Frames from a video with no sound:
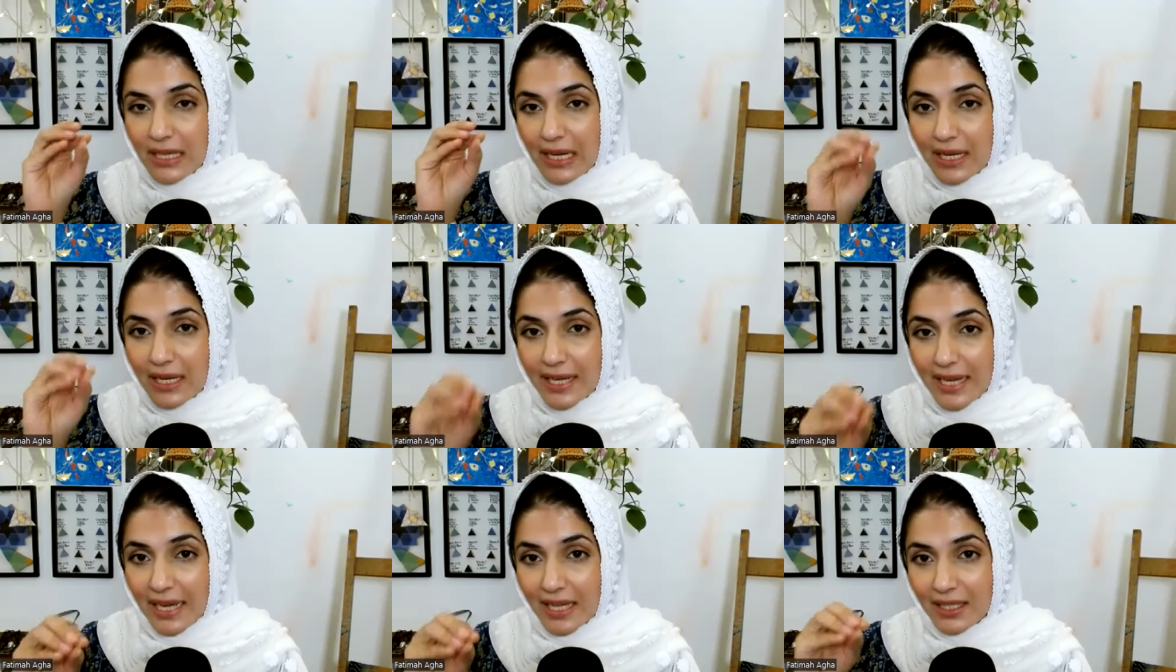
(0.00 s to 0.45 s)

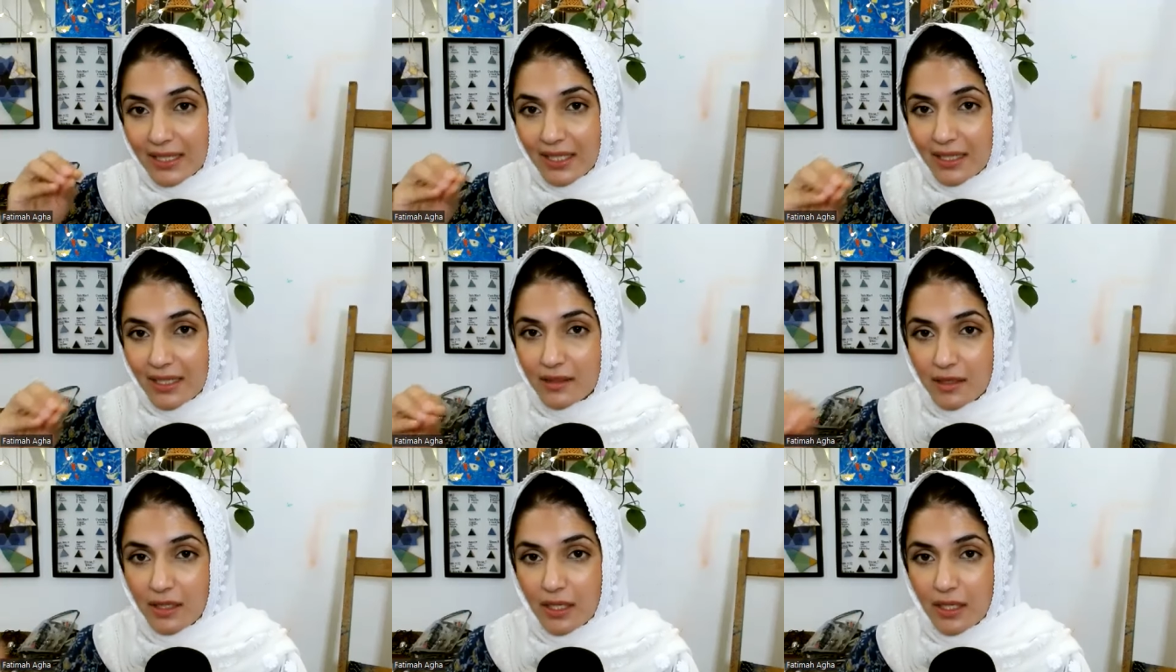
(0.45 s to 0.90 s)
again,
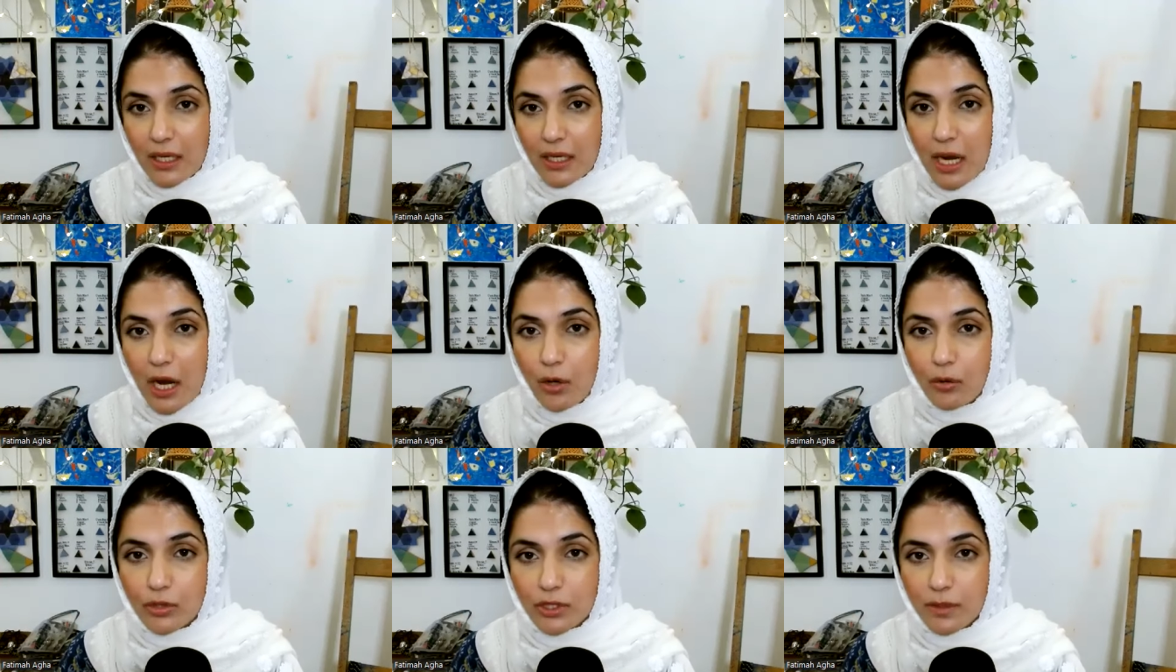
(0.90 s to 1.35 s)
there's an
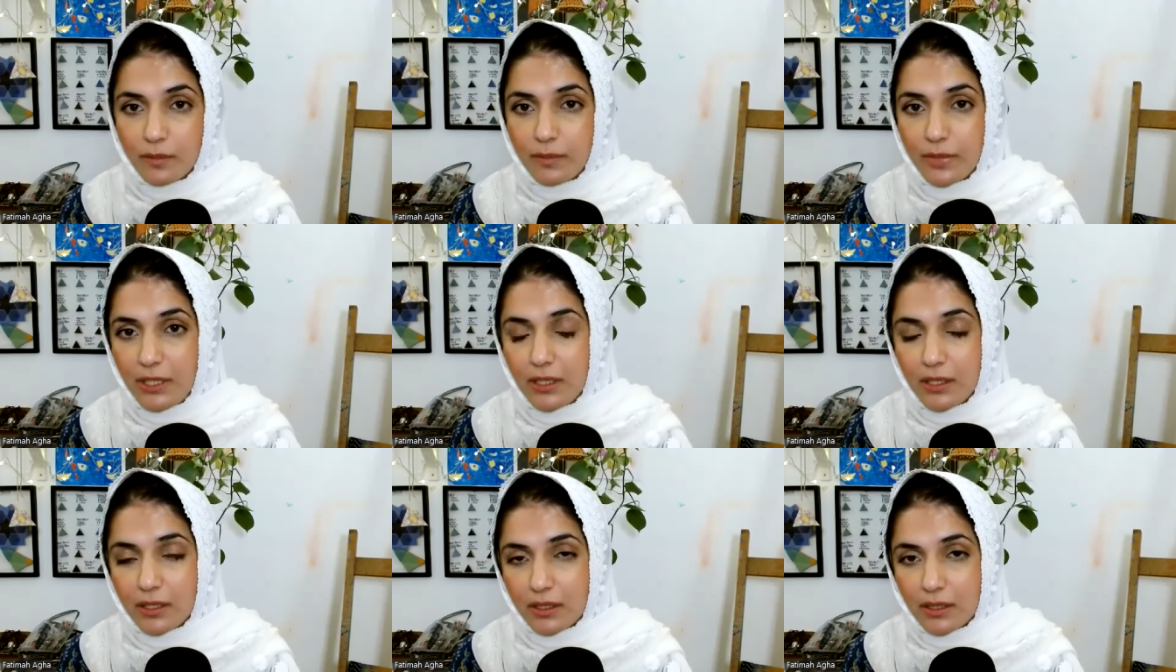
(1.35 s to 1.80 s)

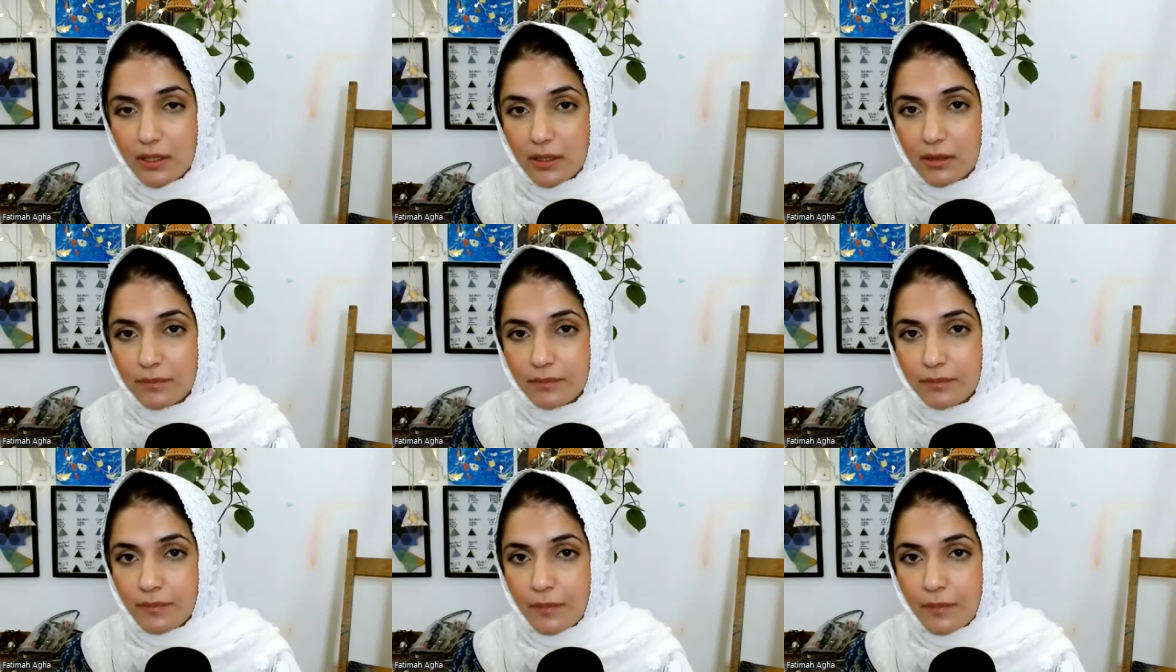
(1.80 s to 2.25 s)
accountability.